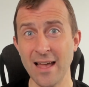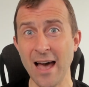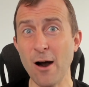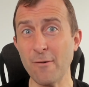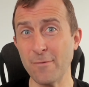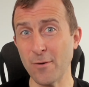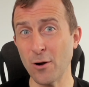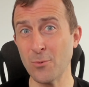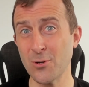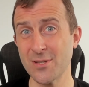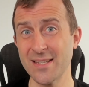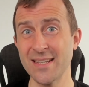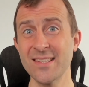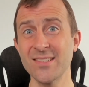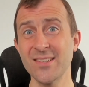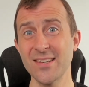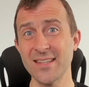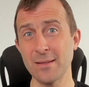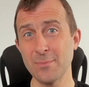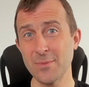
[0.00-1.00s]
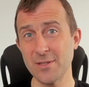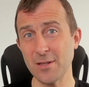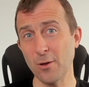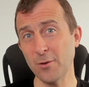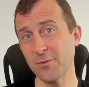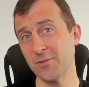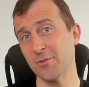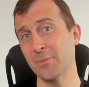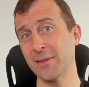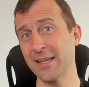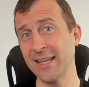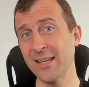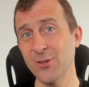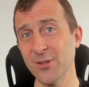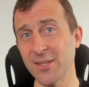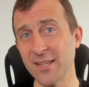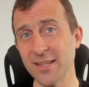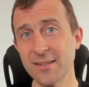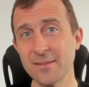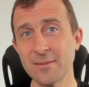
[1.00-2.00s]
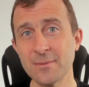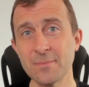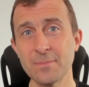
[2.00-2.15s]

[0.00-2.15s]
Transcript: how farmers insulate themselves from the killing.